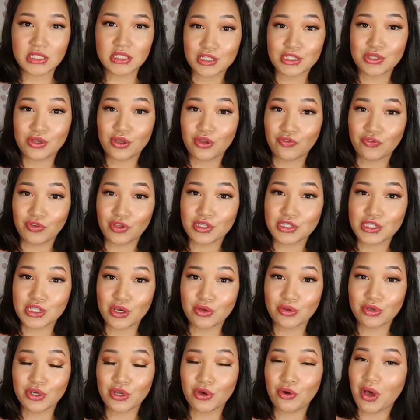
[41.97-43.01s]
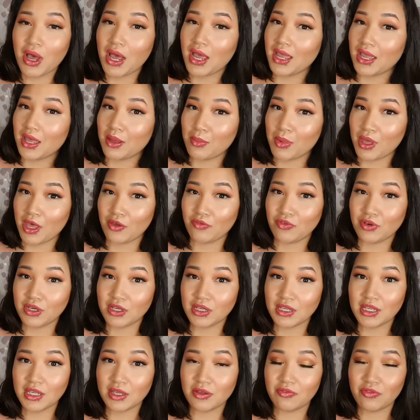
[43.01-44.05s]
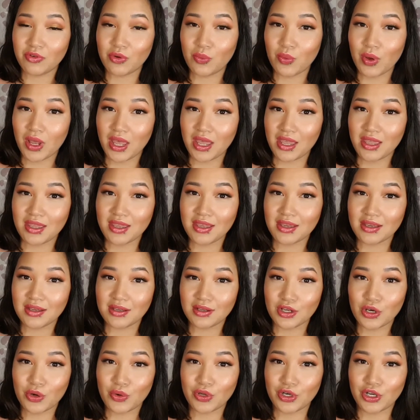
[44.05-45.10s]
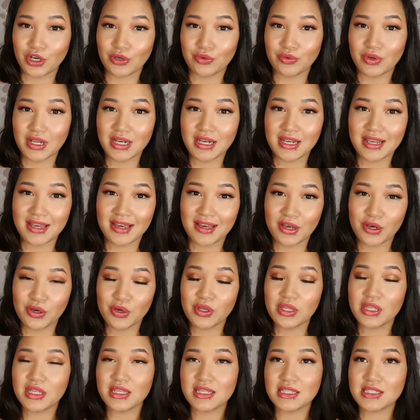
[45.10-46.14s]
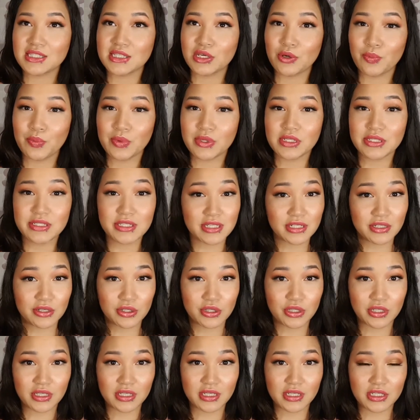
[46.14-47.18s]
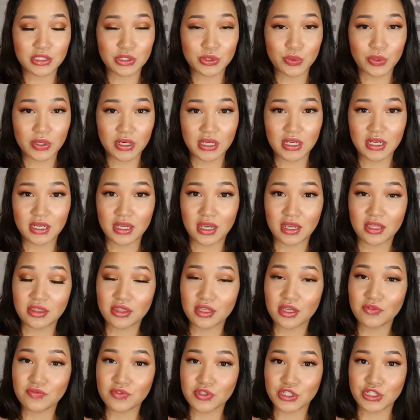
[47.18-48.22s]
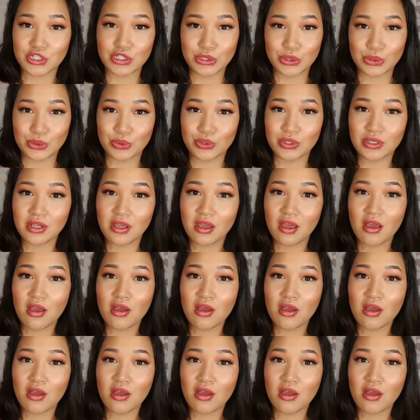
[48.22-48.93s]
Also, if you don't know, I am having a giveaway going on right now. It's open till the 29th of June.